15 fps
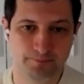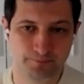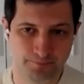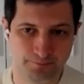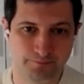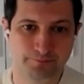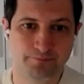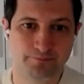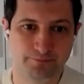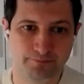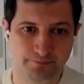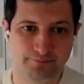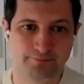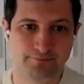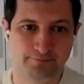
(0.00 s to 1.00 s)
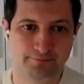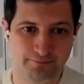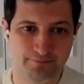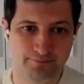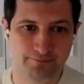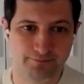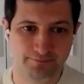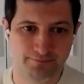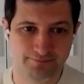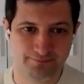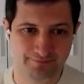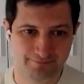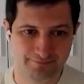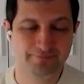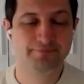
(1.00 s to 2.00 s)

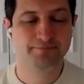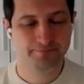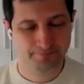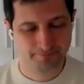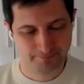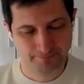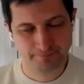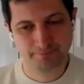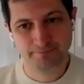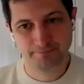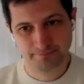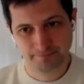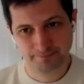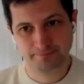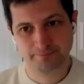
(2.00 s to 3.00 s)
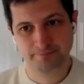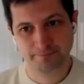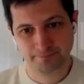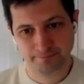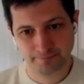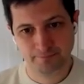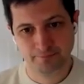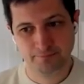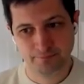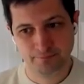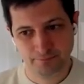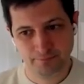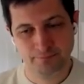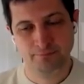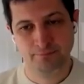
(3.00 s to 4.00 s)

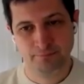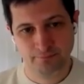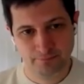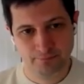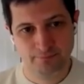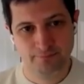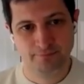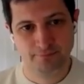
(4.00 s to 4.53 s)
(not speaking)